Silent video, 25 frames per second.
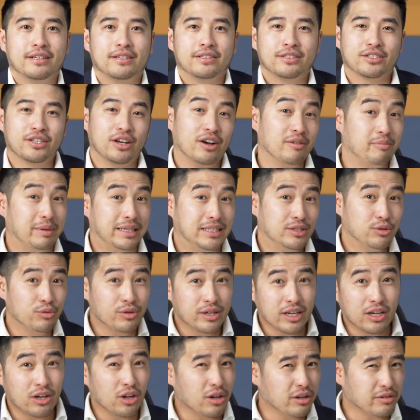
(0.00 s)
So I've been
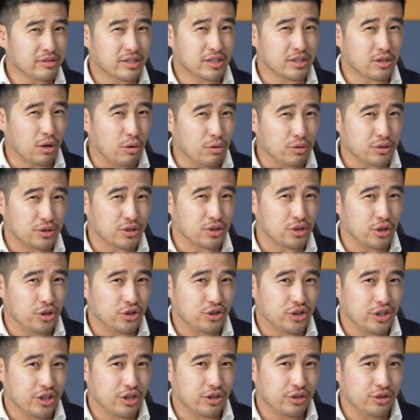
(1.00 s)
doing a lot of soul
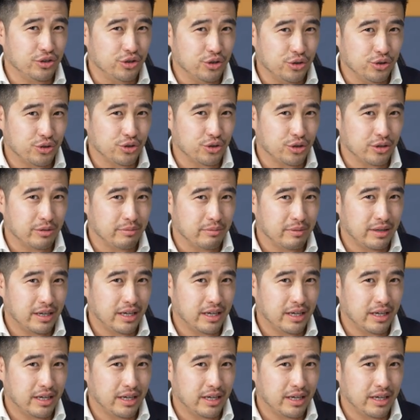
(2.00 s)
searching on YouTube,